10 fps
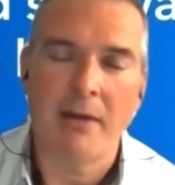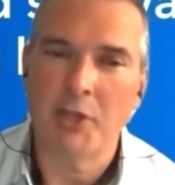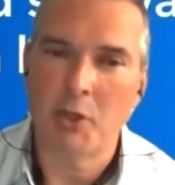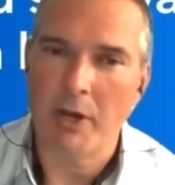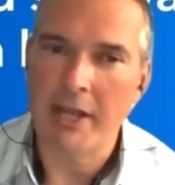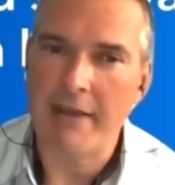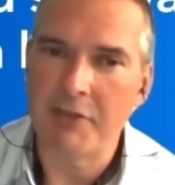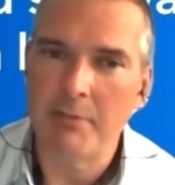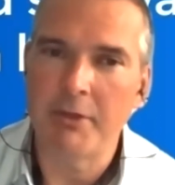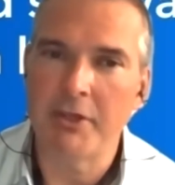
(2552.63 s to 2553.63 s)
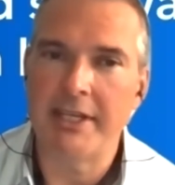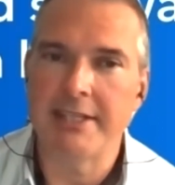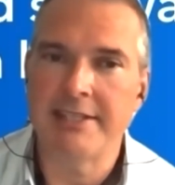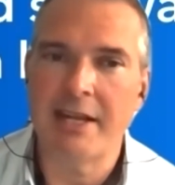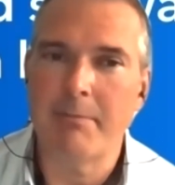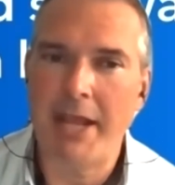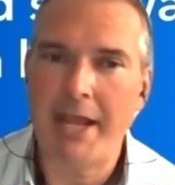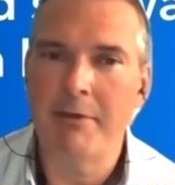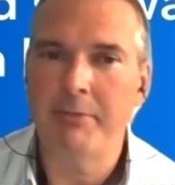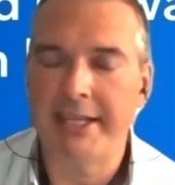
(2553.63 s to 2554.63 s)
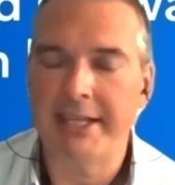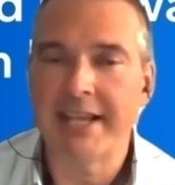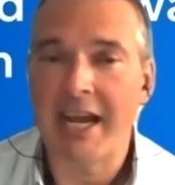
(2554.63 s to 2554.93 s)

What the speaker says: You want to have the ability to set up payment plans.